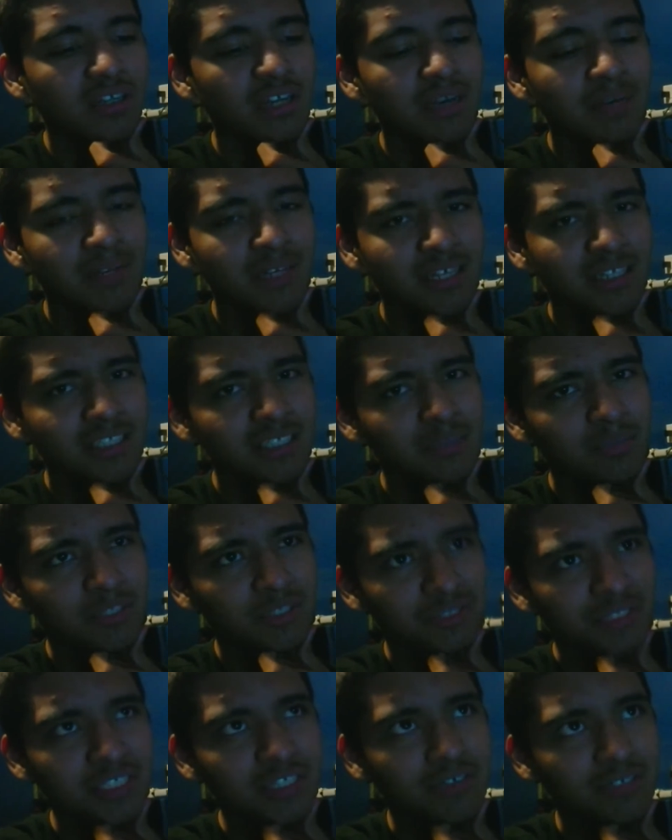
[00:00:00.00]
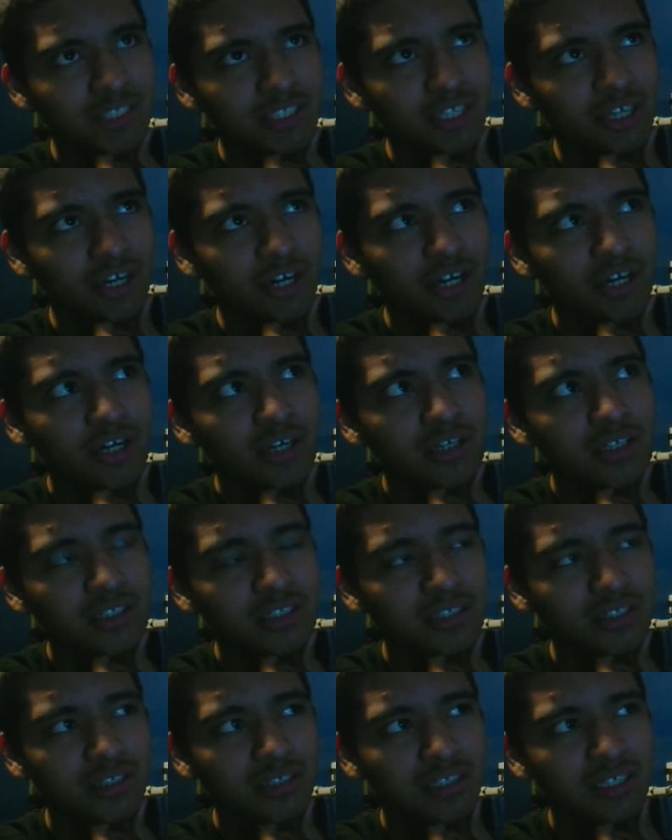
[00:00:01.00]
I'm not gonna say what those secrets are.
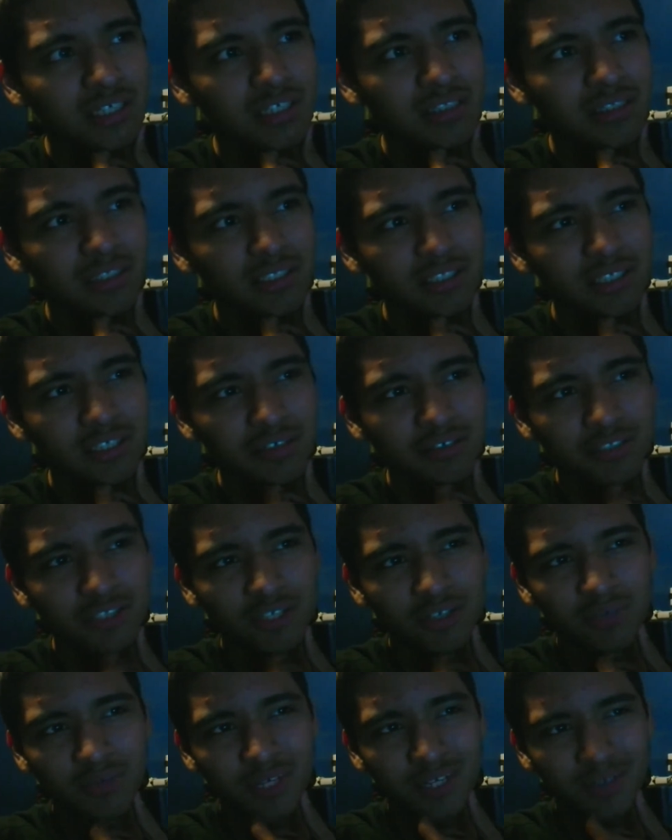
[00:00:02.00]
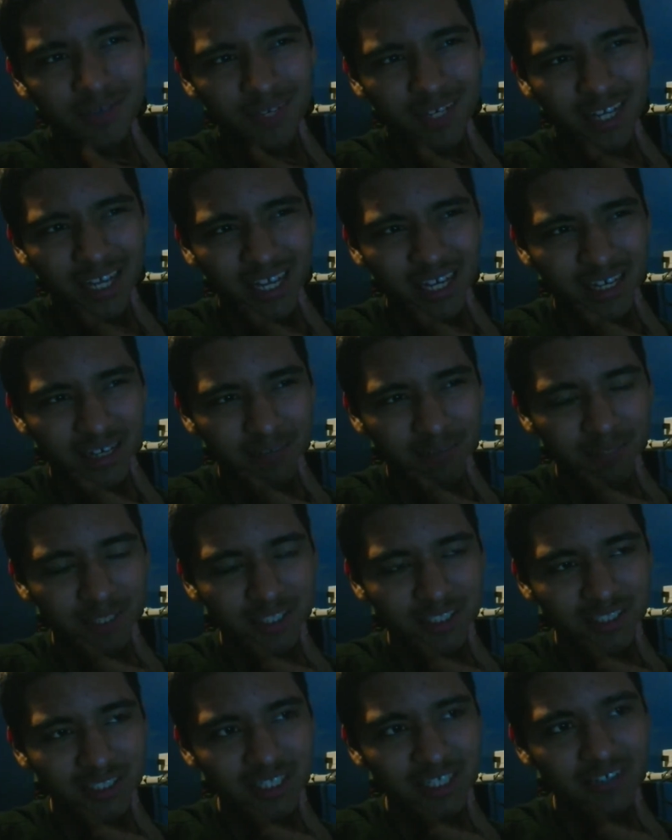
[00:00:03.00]
They're, the secrets aren't really related,
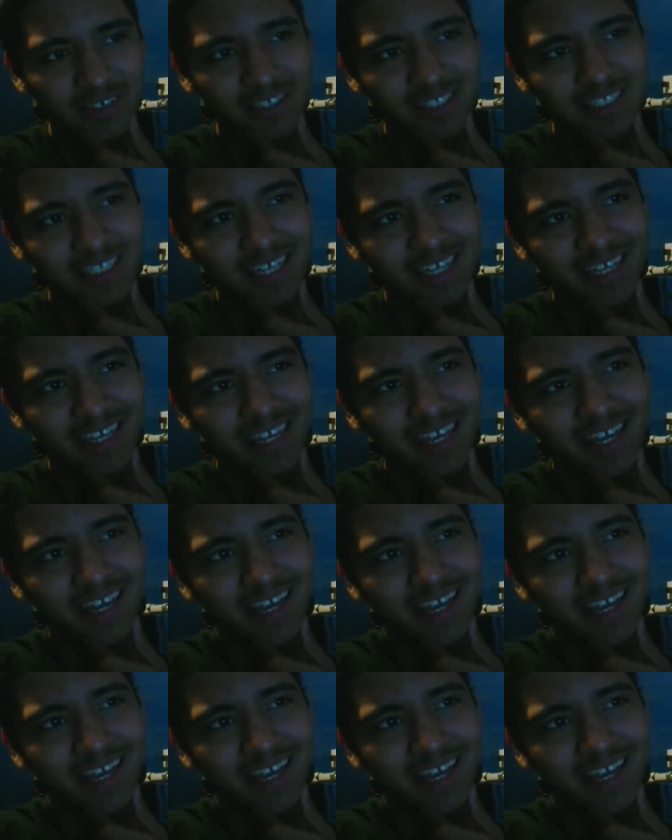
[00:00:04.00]
but still, it's like.